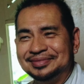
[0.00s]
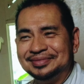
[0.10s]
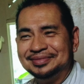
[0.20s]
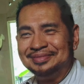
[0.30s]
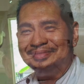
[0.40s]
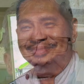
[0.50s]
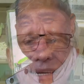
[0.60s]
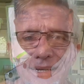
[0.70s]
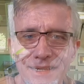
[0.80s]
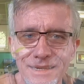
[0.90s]
said to
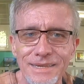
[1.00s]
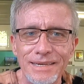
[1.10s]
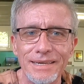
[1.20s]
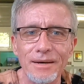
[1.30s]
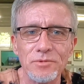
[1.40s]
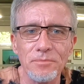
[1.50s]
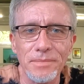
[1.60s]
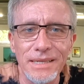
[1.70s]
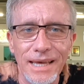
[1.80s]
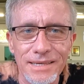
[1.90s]
me, come to
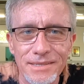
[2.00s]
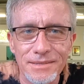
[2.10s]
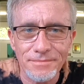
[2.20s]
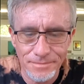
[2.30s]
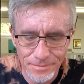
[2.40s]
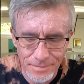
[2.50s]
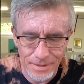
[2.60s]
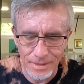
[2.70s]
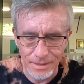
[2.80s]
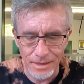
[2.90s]
Milas.
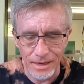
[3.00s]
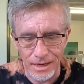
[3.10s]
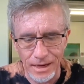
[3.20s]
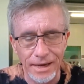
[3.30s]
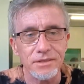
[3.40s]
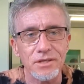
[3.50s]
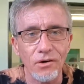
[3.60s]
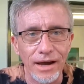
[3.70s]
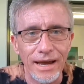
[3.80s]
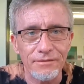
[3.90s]
And
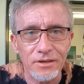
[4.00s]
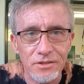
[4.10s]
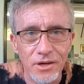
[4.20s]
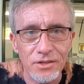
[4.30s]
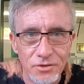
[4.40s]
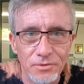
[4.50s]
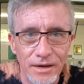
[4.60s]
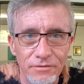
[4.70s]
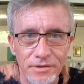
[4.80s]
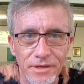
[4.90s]
so I have, because I do
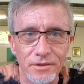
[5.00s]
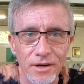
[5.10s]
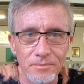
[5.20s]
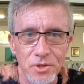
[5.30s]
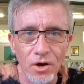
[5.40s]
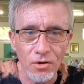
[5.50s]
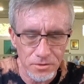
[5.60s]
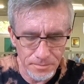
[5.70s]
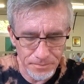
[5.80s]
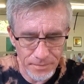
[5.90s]
everything that I'm
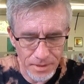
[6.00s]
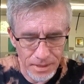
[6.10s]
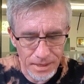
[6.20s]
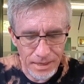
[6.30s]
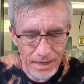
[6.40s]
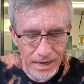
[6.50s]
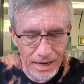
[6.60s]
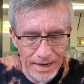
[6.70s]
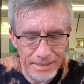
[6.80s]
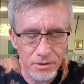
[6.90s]
told.
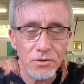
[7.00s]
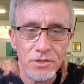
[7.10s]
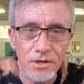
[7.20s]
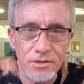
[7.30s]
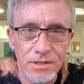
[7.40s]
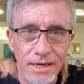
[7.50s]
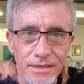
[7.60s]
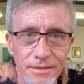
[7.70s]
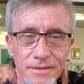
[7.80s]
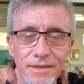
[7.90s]
And he also said
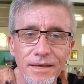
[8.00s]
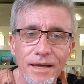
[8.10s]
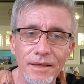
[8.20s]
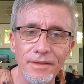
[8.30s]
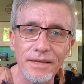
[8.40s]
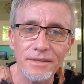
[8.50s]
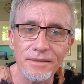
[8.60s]
that